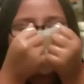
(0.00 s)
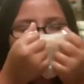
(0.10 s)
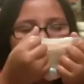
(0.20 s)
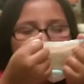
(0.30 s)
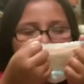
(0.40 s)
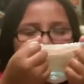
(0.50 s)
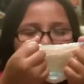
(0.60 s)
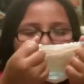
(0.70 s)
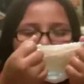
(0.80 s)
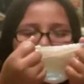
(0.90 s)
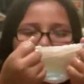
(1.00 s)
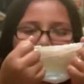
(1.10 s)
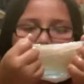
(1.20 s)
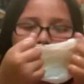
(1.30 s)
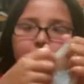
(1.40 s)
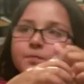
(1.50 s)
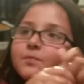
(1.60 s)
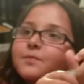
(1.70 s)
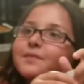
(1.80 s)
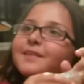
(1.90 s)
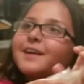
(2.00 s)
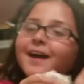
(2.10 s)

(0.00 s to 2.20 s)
Ooh, this is pretty cool stuff here.